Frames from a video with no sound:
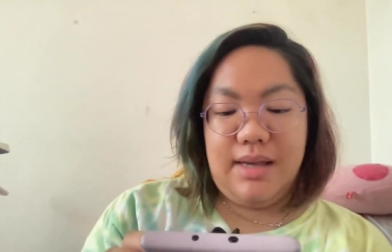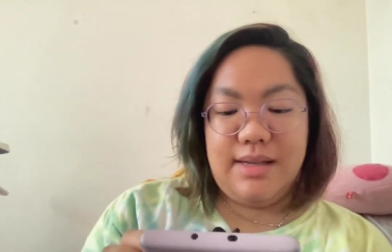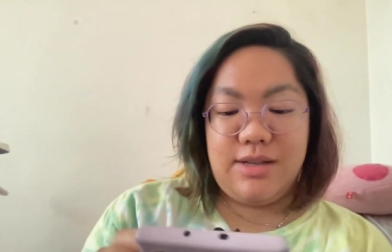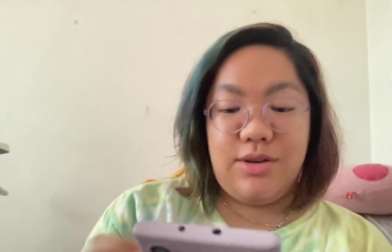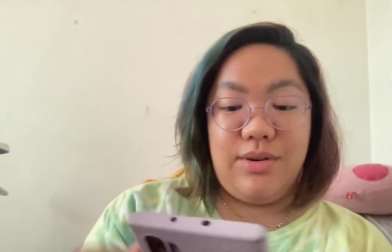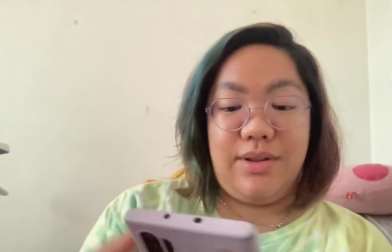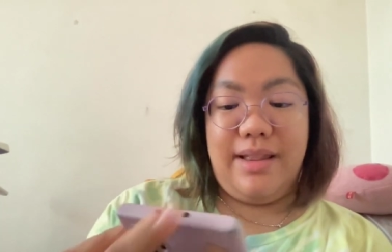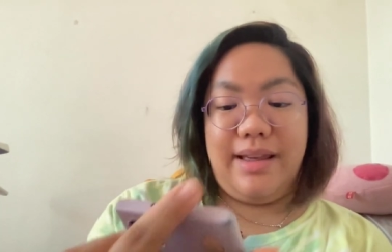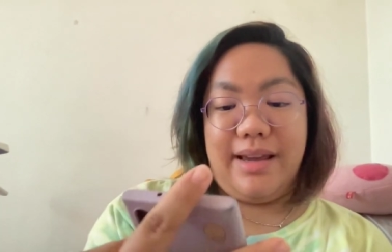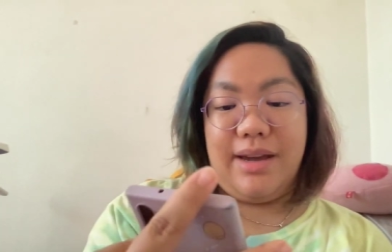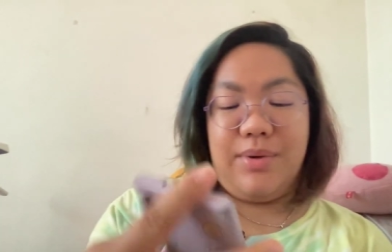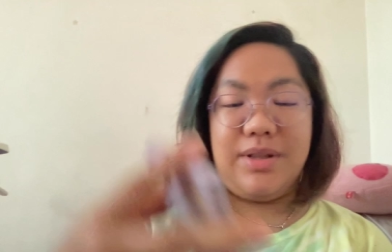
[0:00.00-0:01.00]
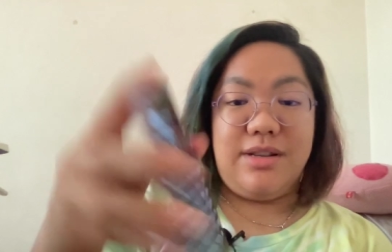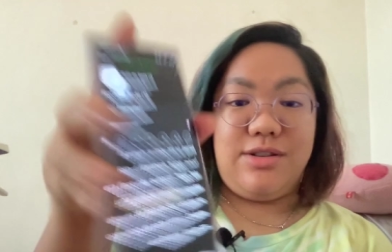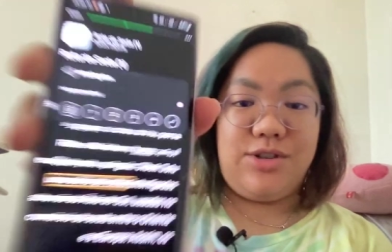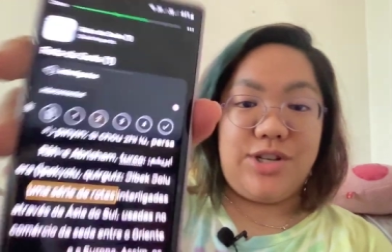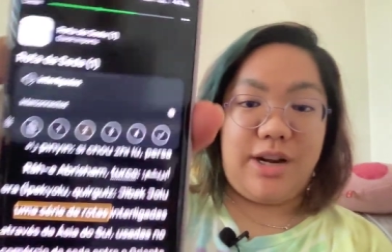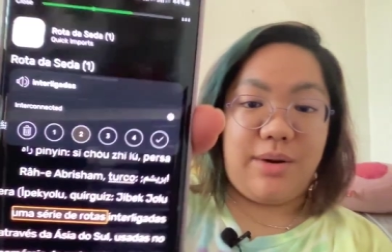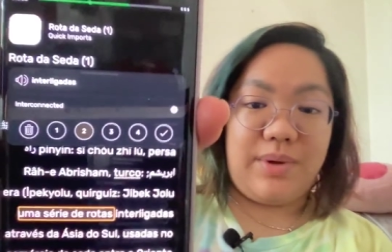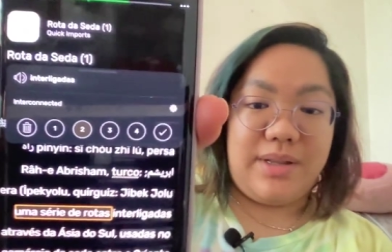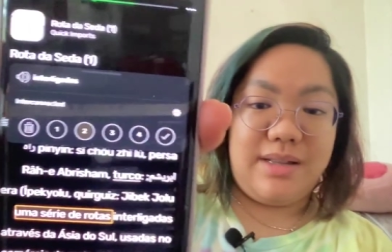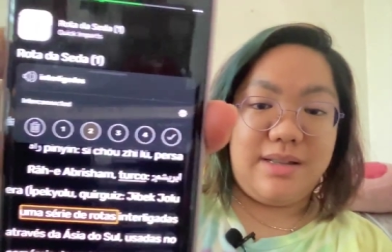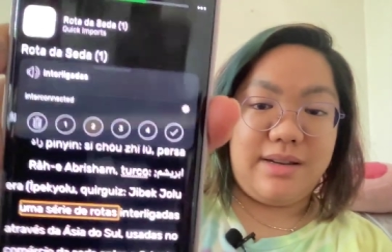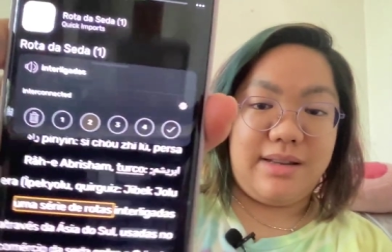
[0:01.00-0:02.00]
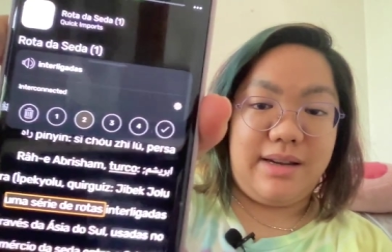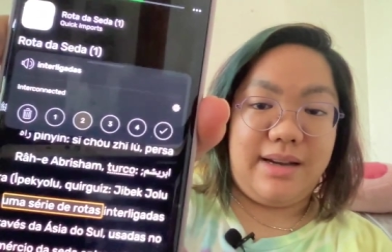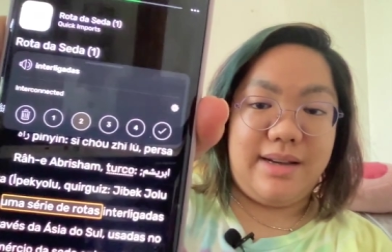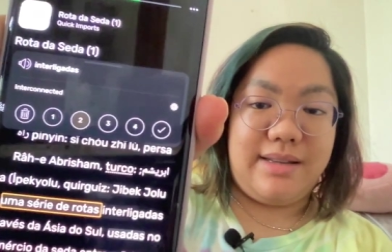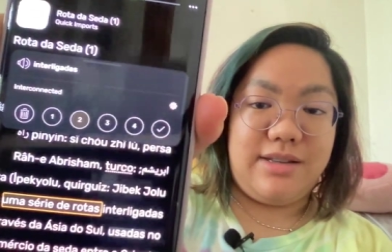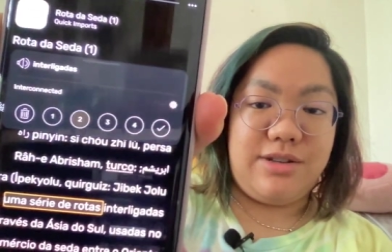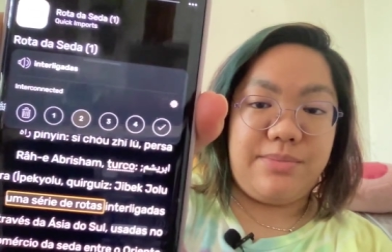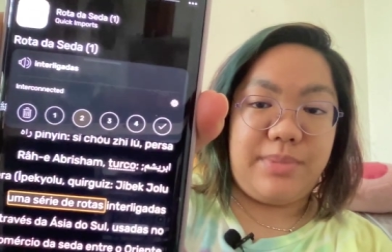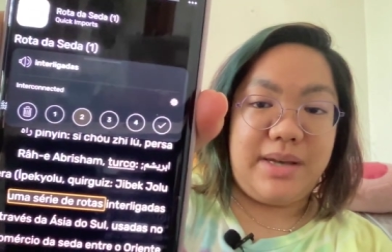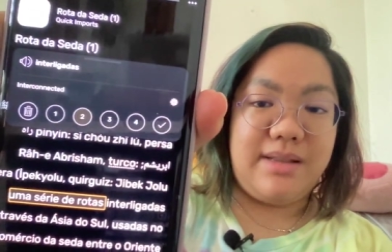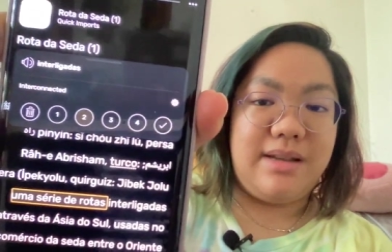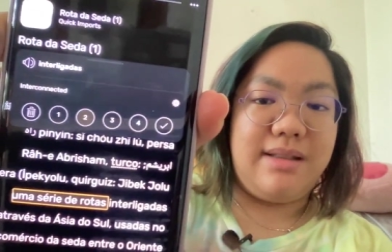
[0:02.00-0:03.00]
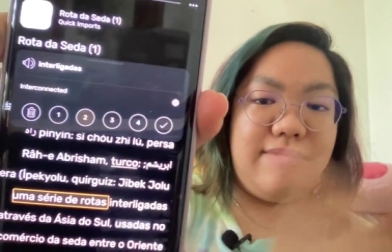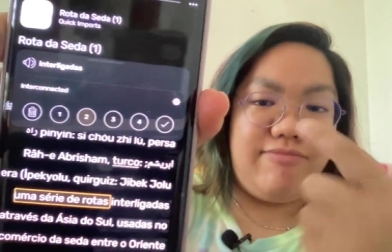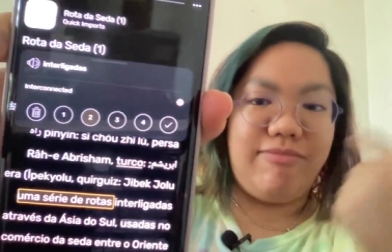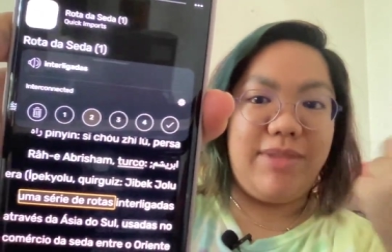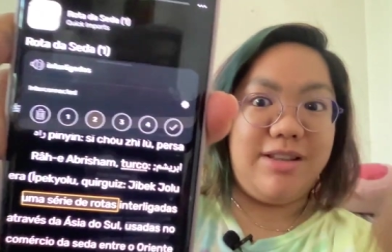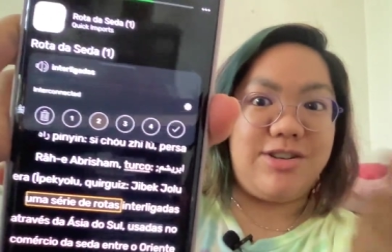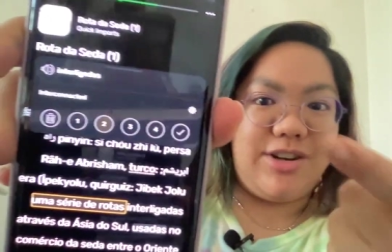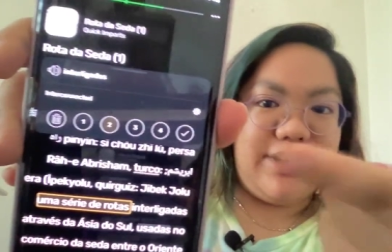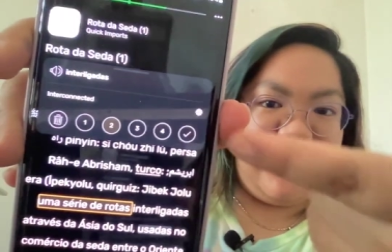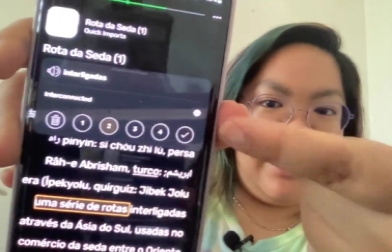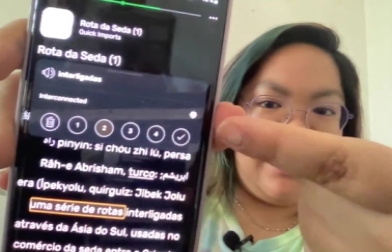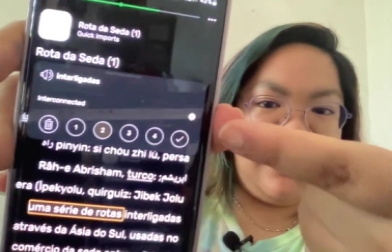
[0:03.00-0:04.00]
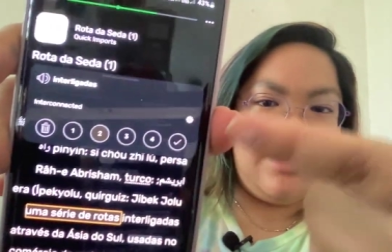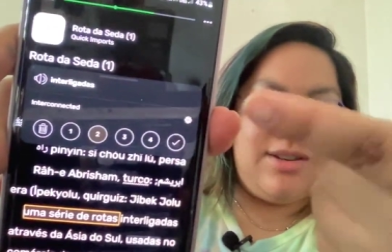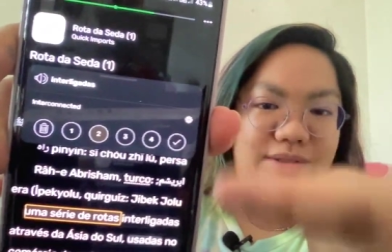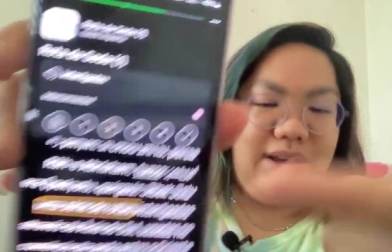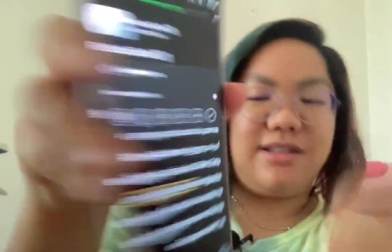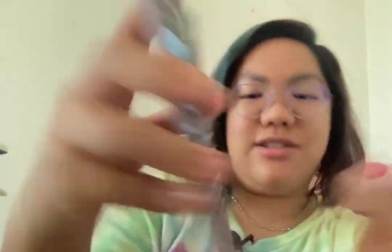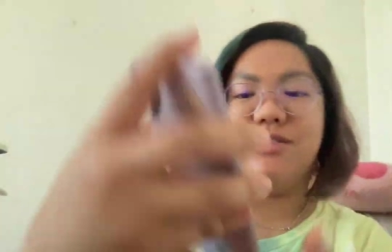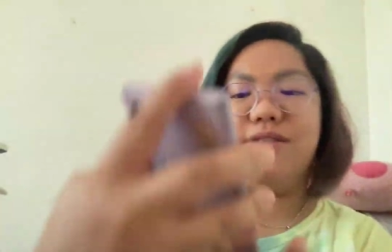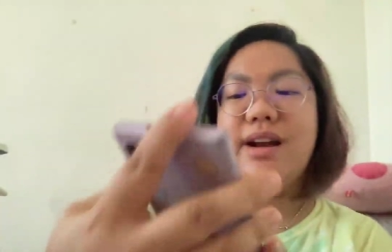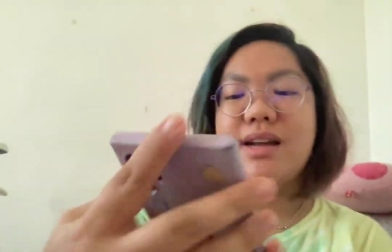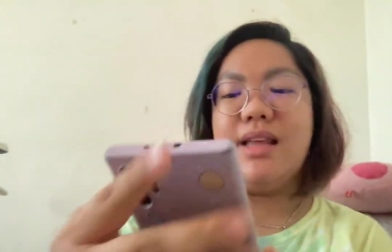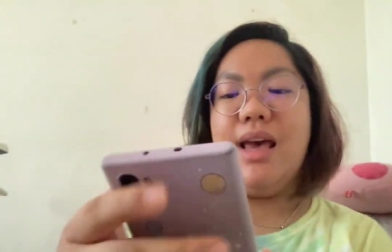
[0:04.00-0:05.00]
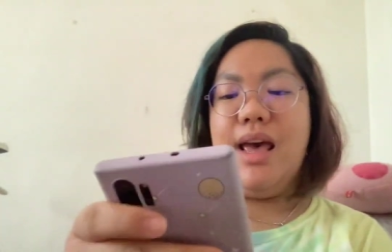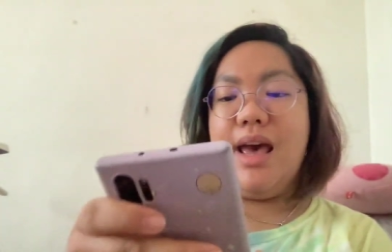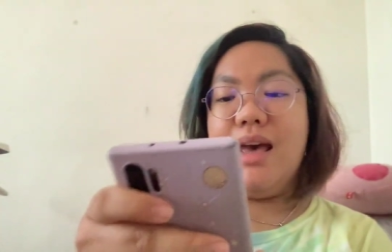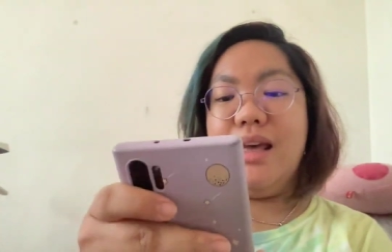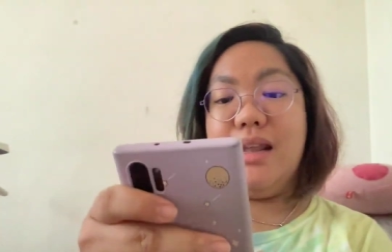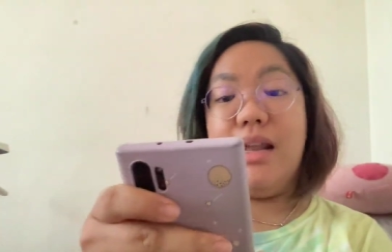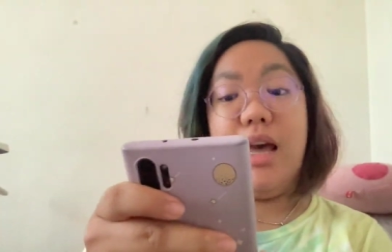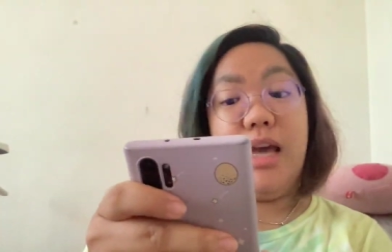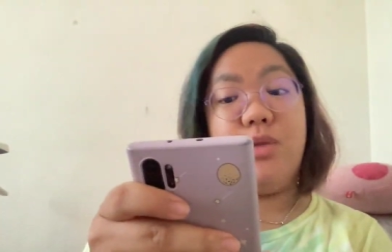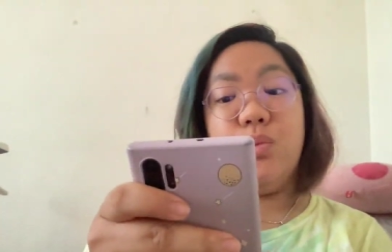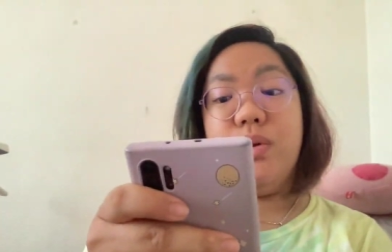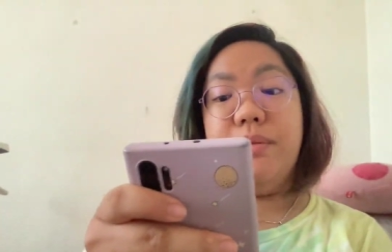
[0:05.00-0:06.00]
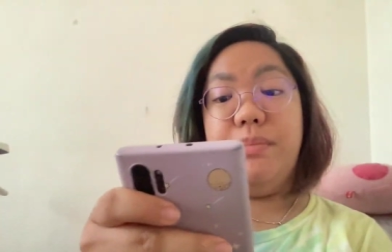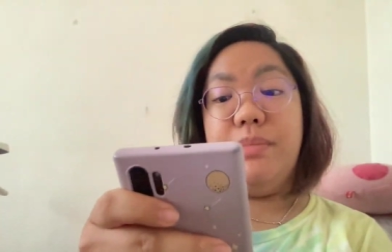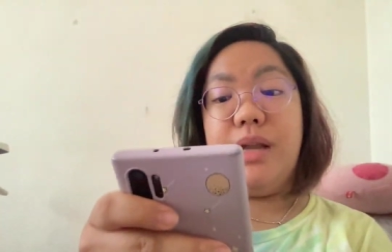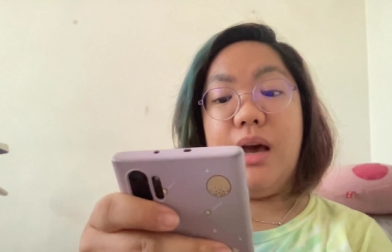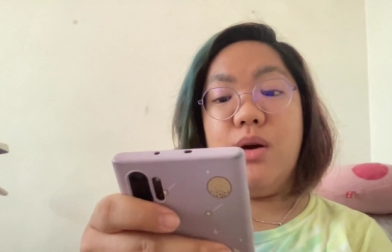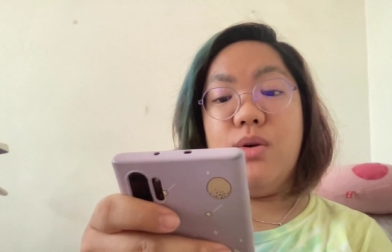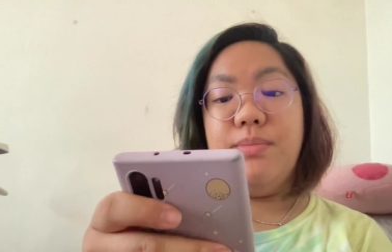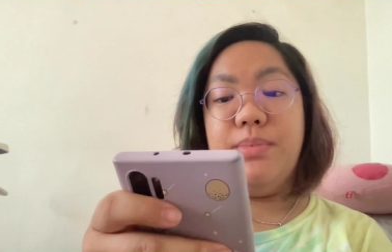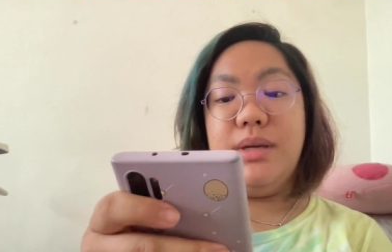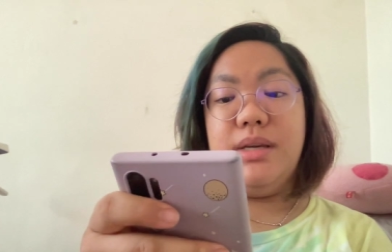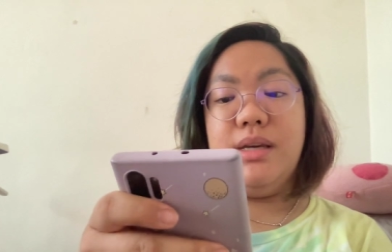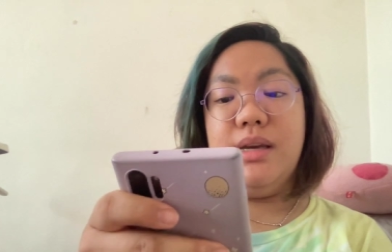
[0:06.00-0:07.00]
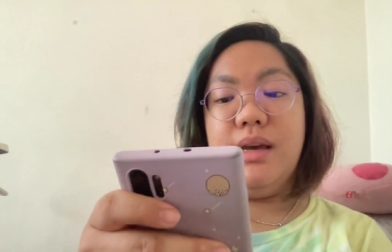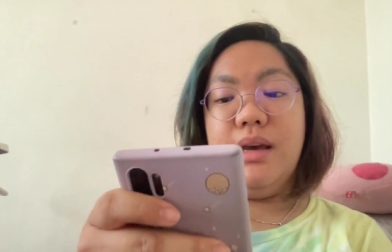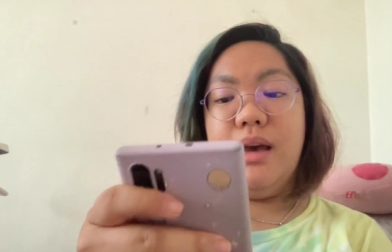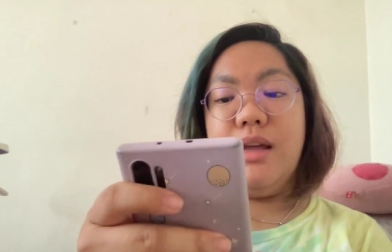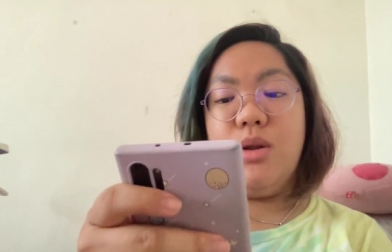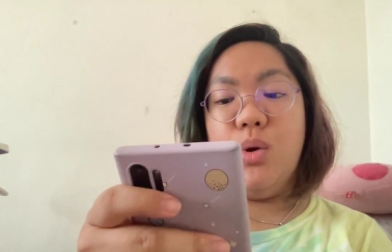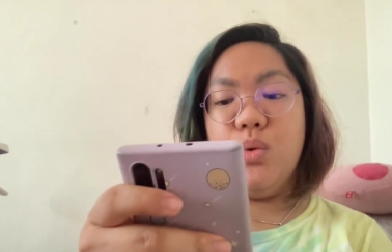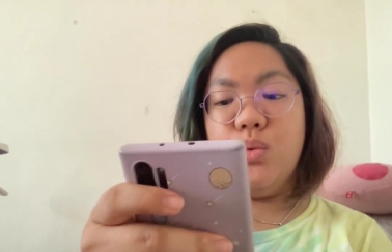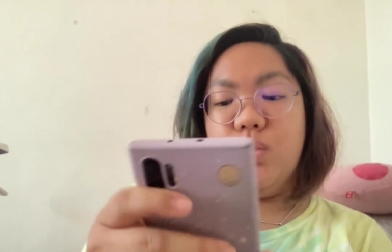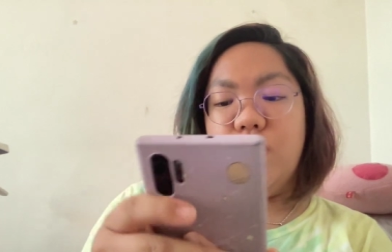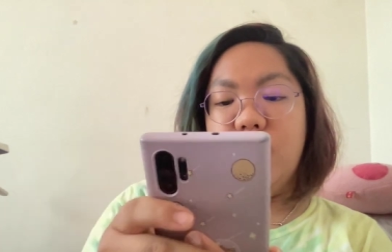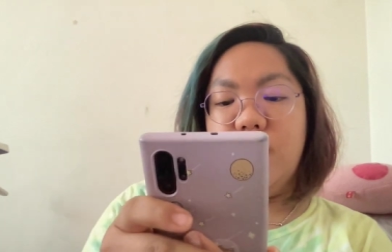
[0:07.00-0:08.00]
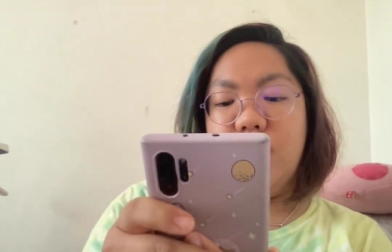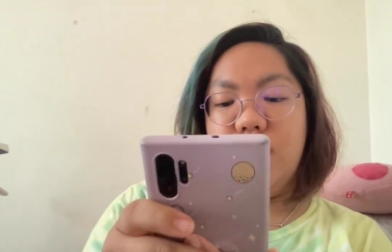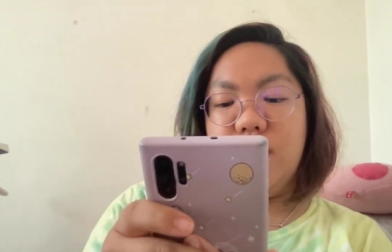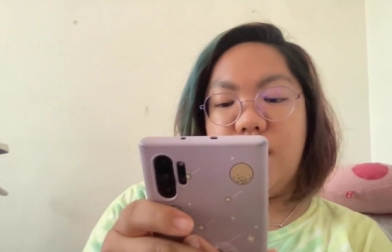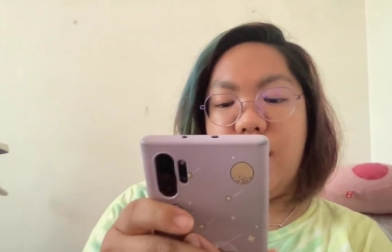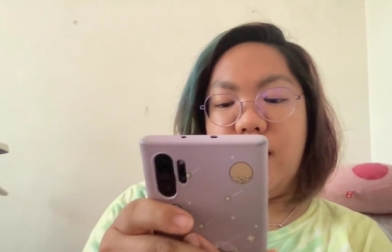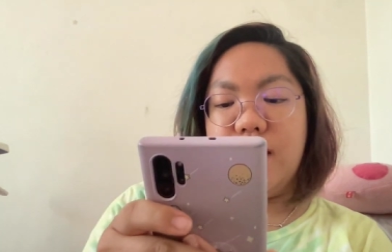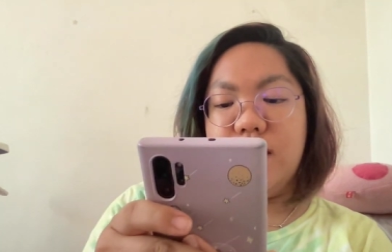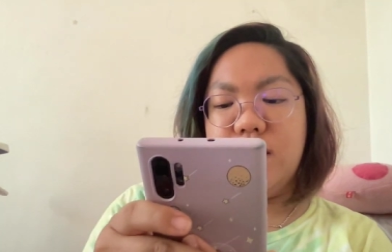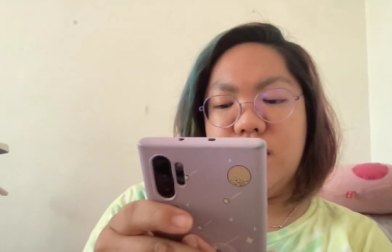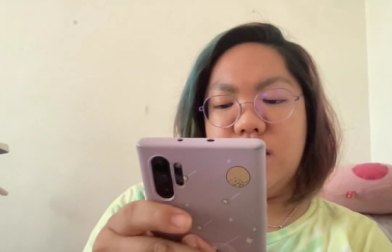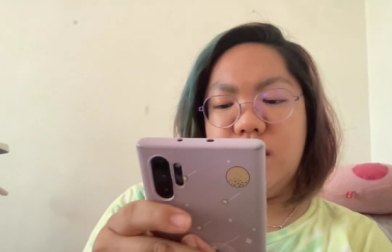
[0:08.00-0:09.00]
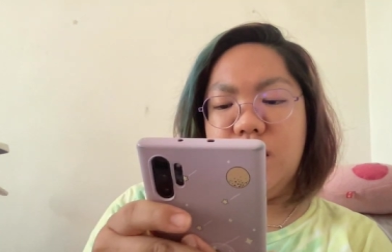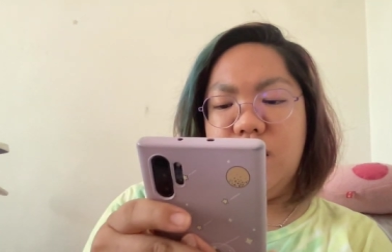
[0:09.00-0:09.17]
So like I wanted to check what interligadas meant, and interconnected, so that's correct. And it would now be known as,